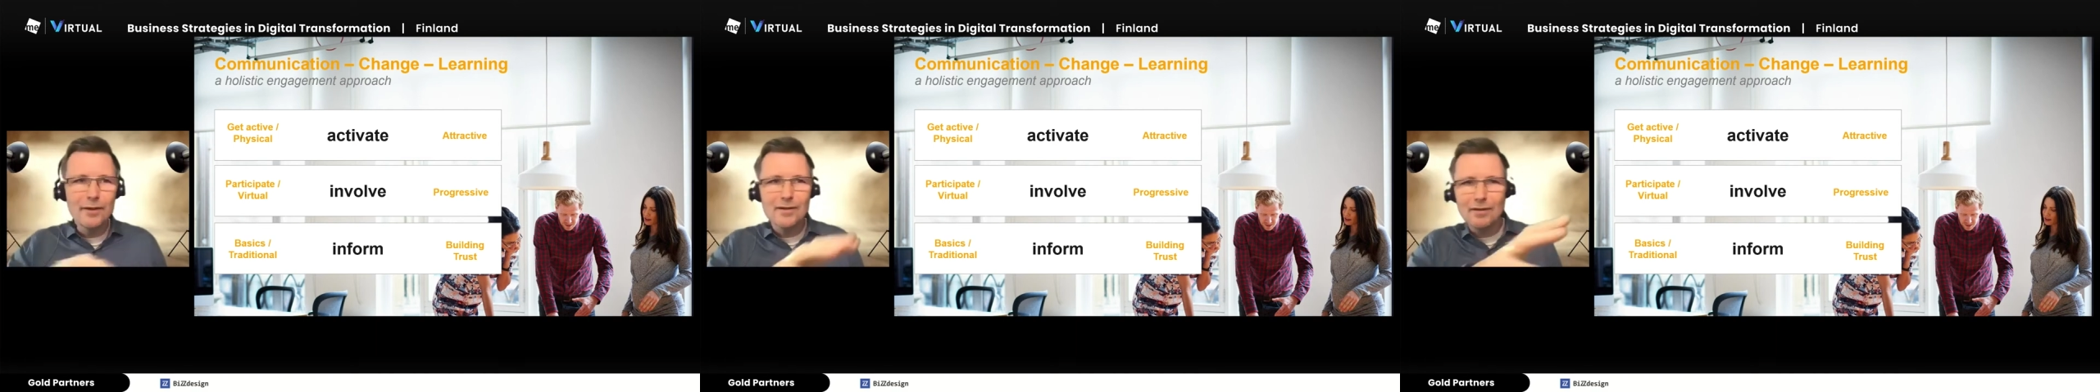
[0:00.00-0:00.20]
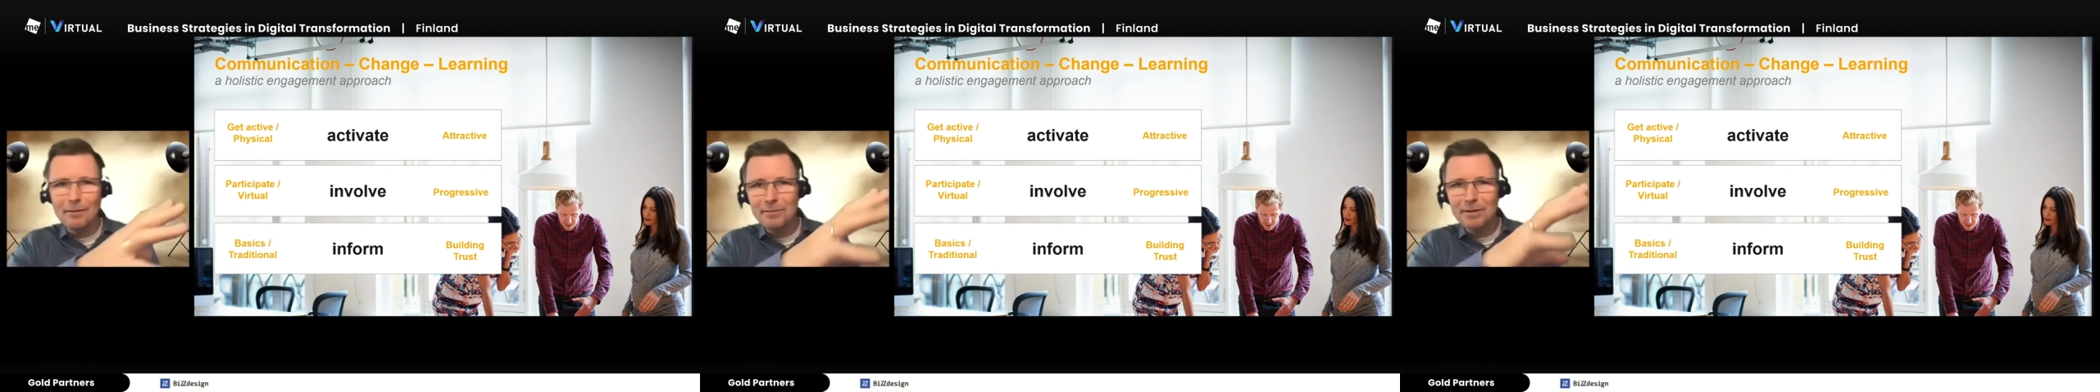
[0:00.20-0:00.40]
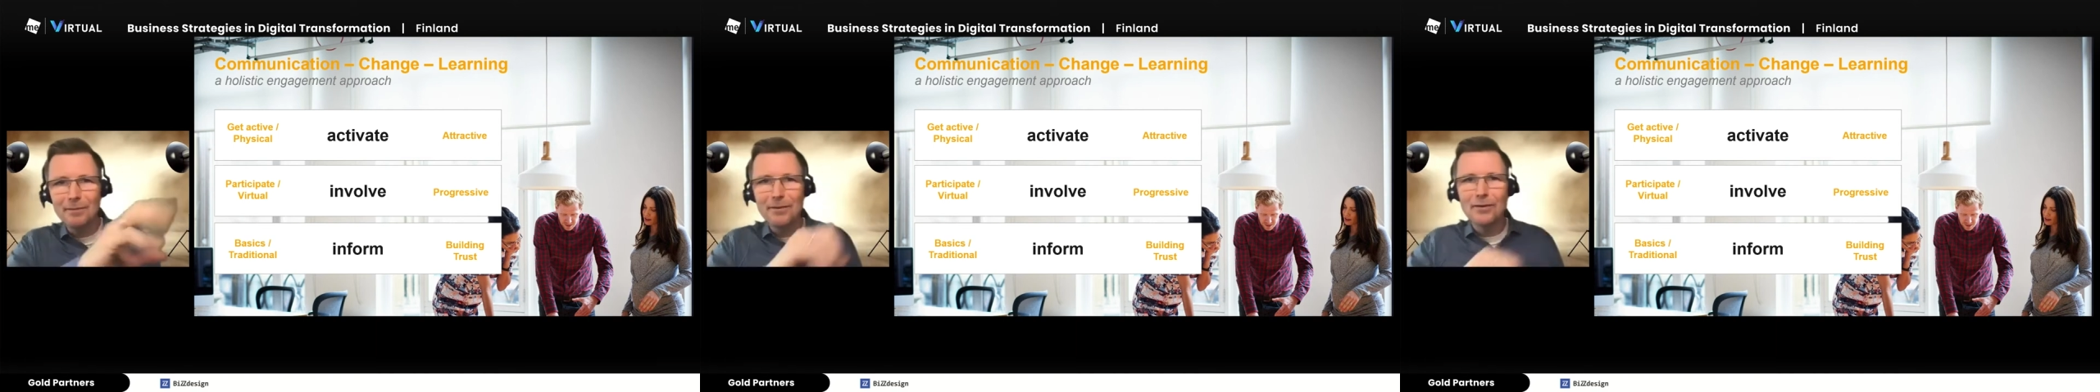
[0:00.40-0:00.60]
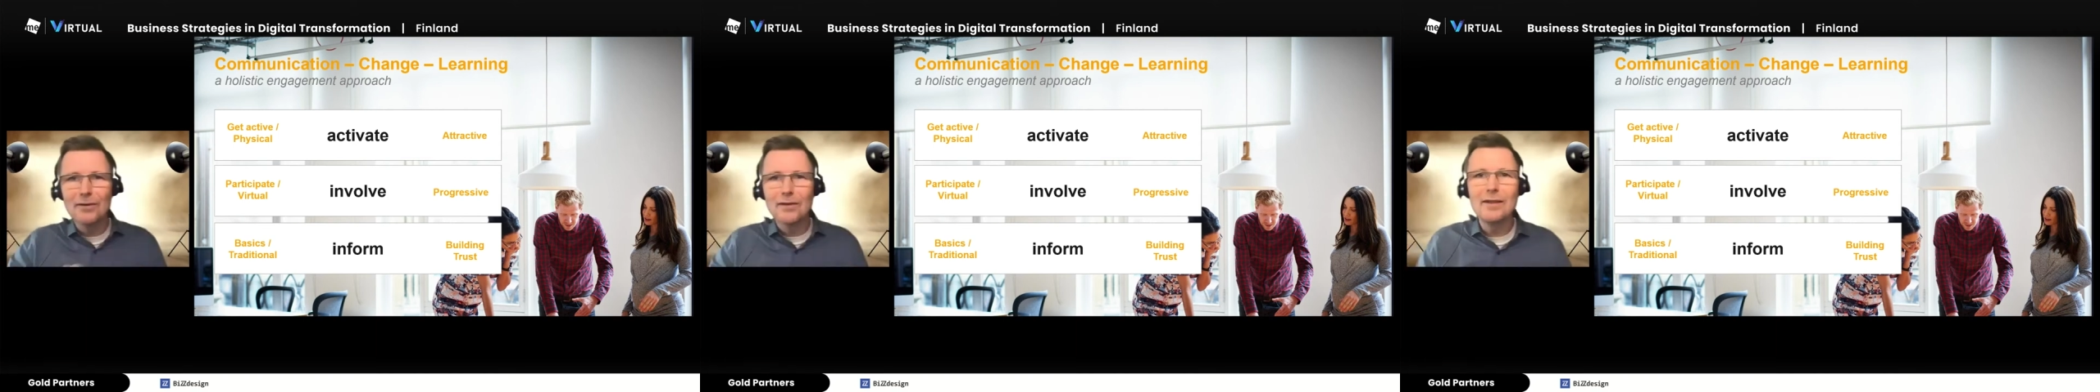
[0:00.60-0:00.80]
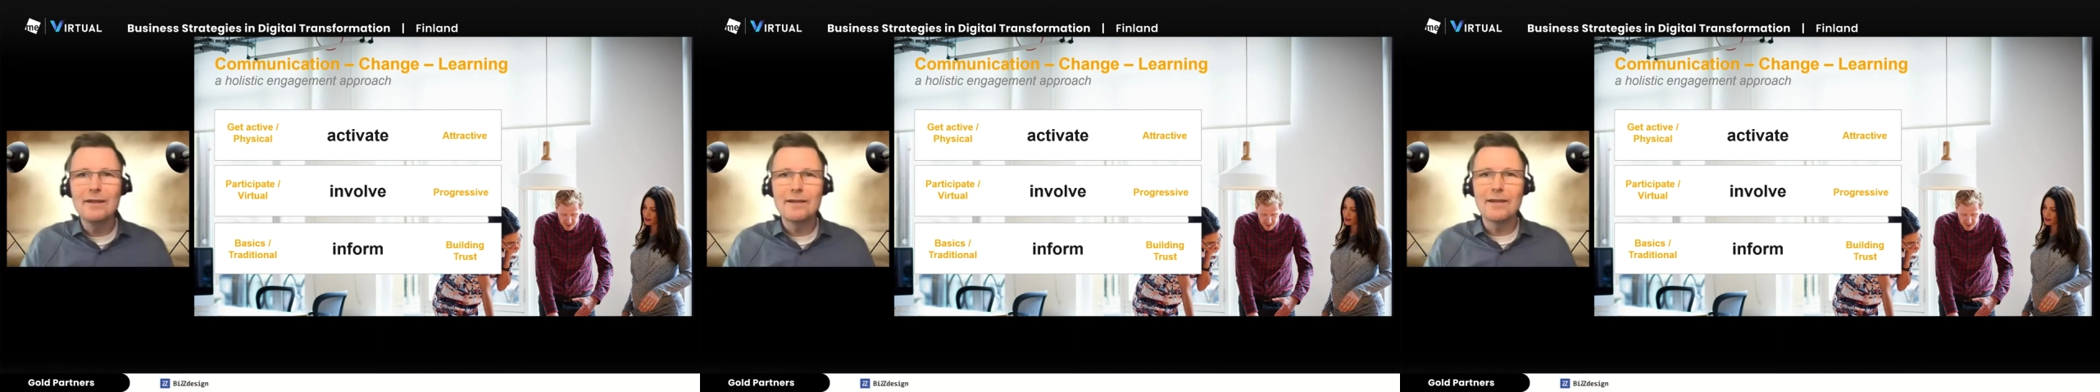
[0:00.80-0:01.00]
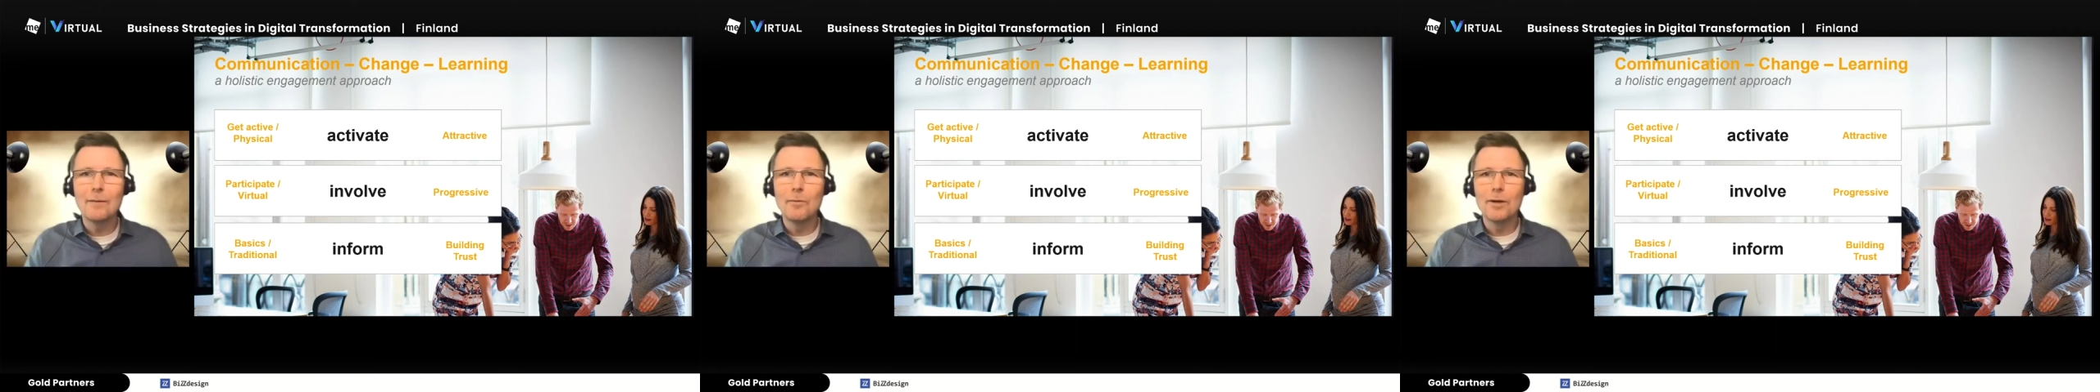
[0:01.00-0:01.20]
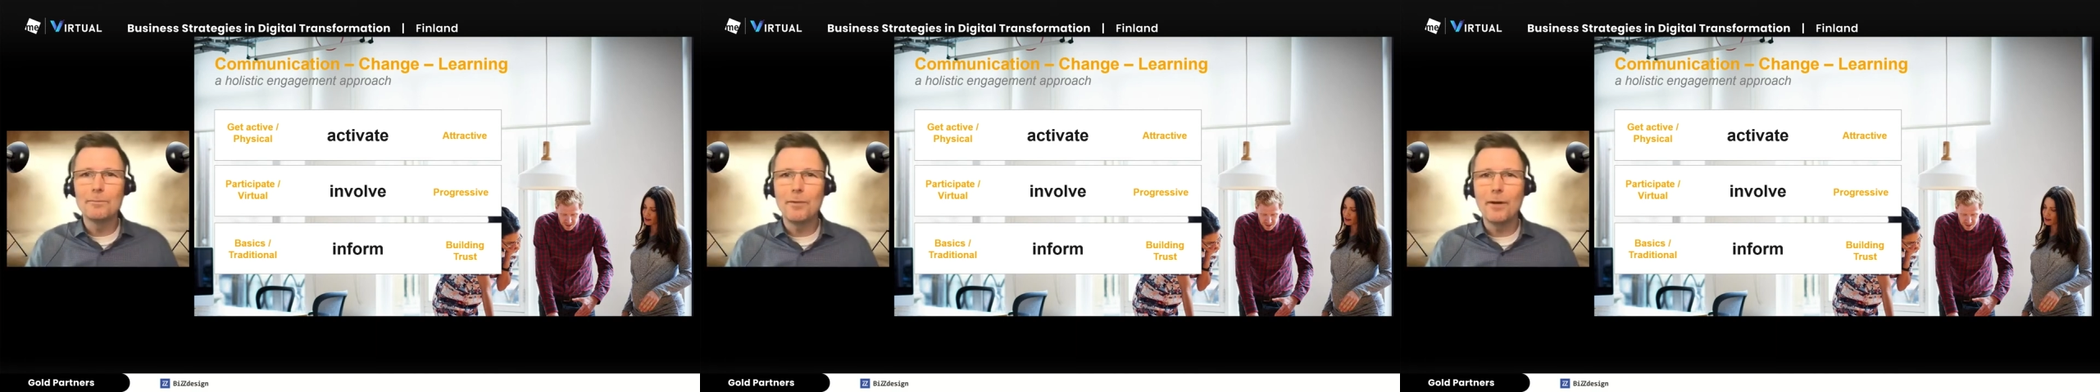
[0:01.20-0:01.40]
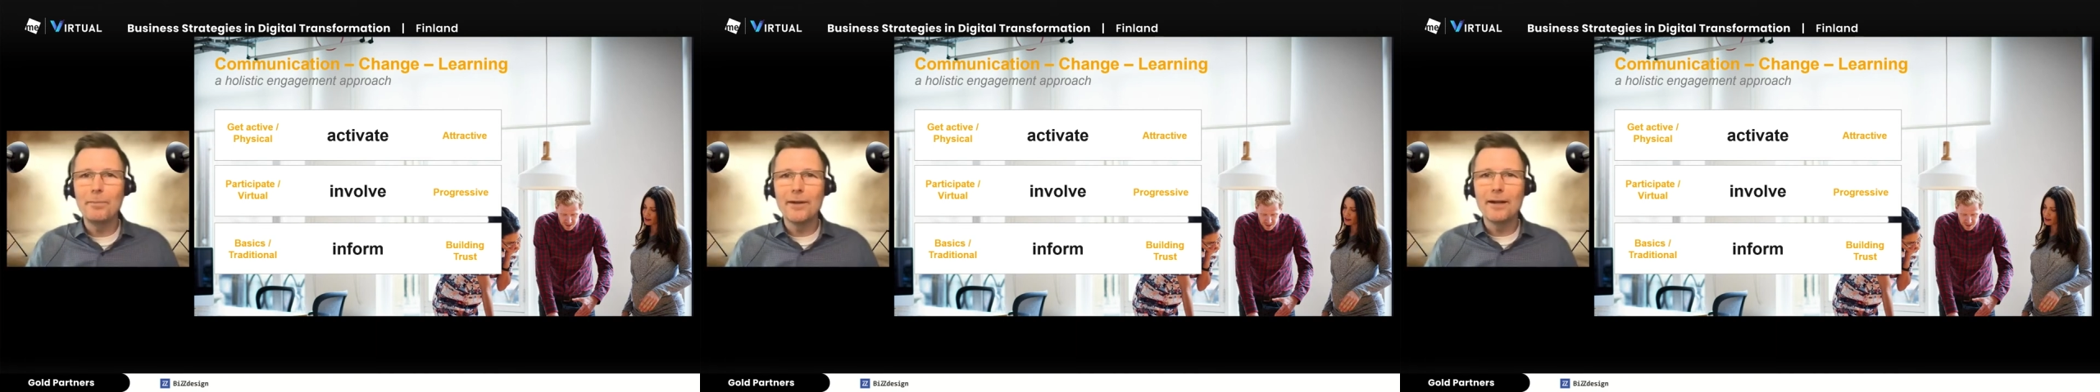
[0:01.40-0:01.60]
sometimes you see someone
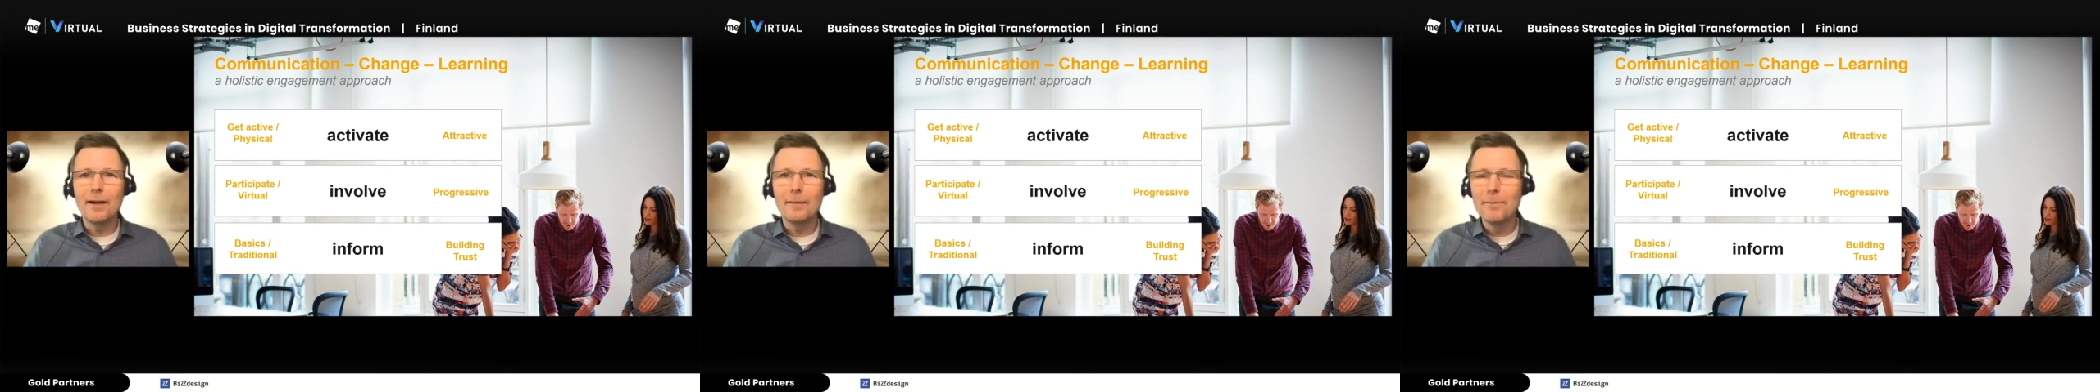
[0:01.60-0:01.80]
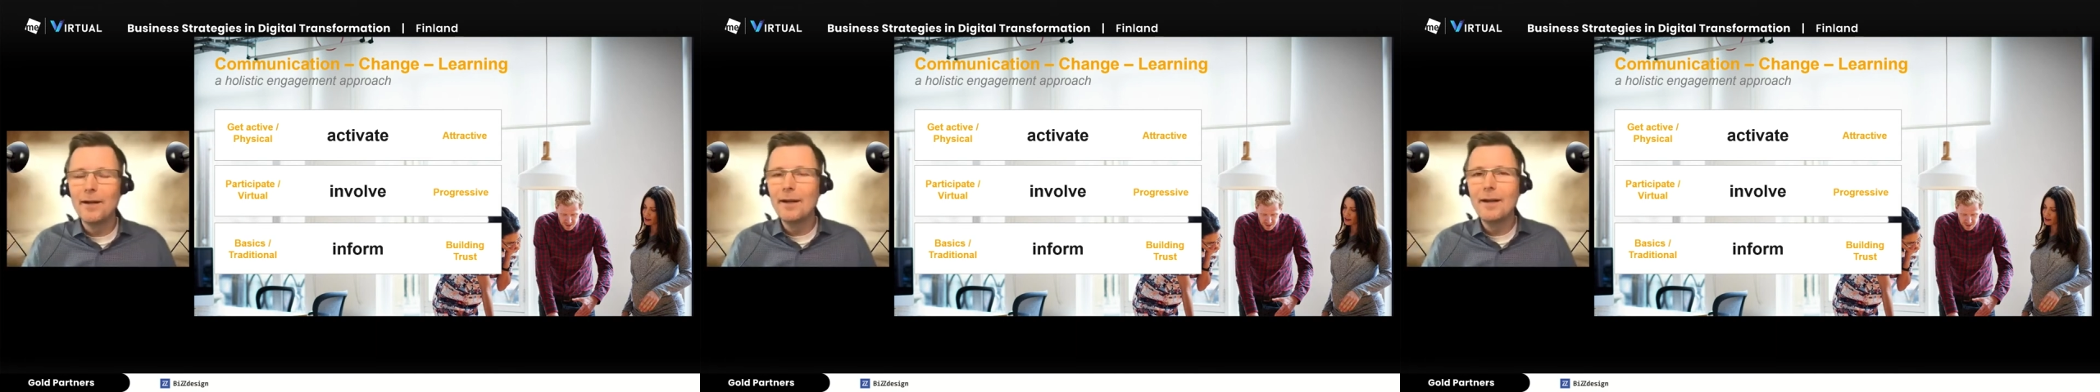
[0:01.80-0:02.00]
popping up